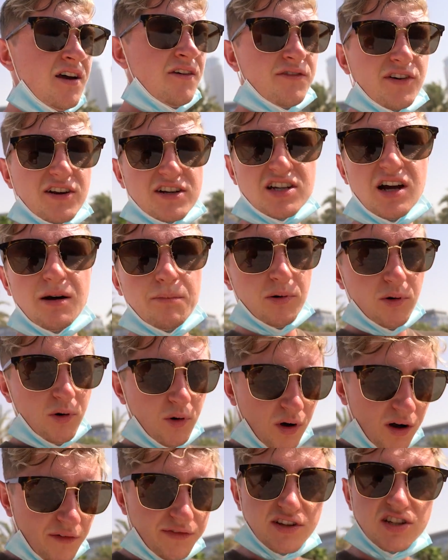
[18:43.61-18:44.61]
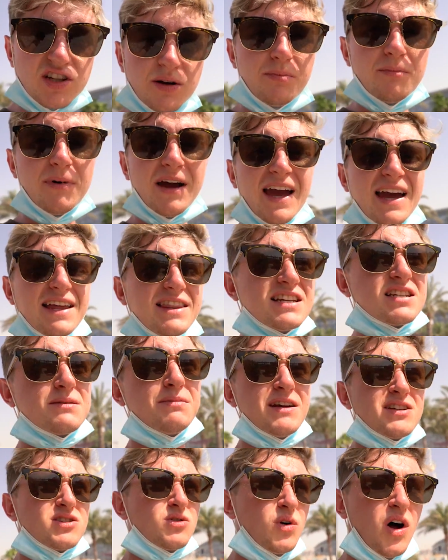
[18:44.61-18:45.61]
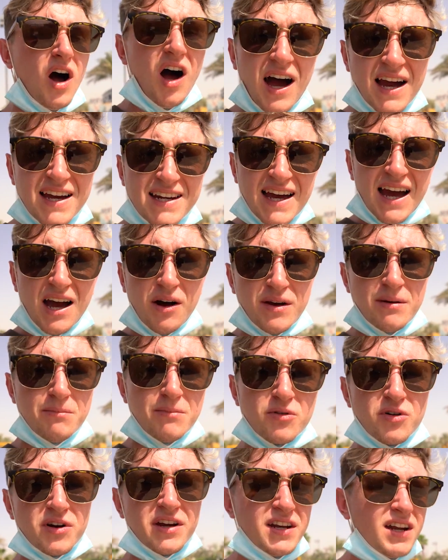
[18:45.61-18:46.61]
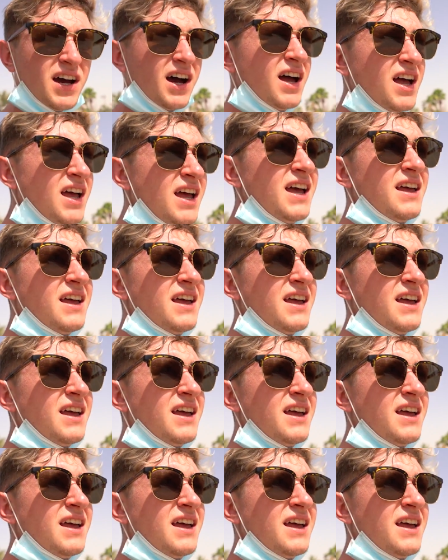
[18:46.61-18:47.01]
for example, off the top of my head, there's a place called Hideout in Marina.